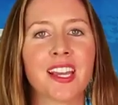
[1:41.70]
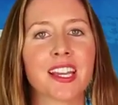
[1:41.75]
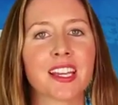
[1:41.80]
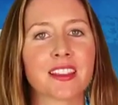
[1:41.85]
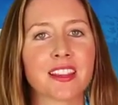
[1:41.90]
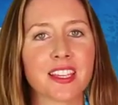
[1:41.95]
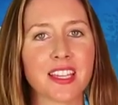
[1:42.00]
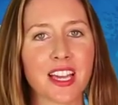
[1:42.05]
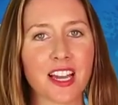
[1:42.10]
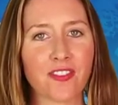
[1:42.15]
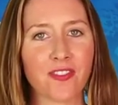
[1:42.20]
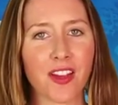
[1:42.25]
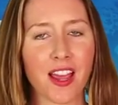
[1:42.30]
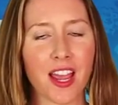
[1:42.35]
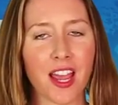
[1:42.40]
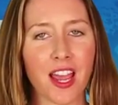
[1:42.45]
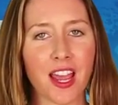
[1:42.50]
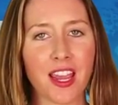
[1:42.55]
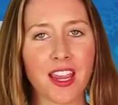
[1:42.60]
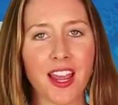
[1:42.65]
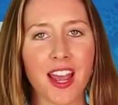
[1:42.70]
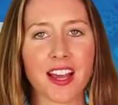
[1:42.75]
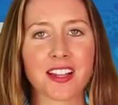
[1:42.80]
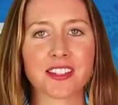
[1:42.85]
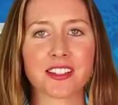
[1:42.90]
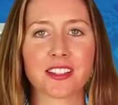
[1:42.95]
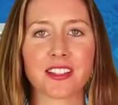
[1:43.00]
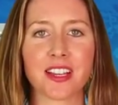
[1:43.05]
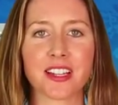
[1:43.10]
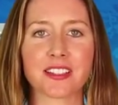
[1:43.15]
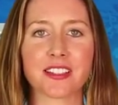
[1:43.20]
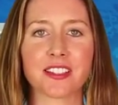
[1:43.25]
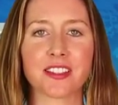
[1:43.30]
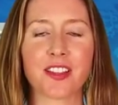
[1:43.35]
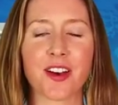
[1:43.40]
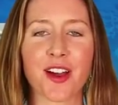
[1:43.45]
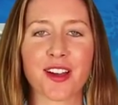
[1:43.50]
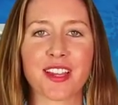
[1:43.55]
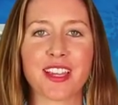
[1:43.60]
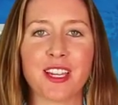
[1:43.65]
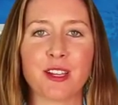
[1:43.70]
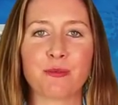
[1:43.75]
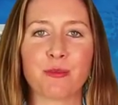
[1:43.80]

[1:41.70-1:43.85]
The FAA has selected Lockheed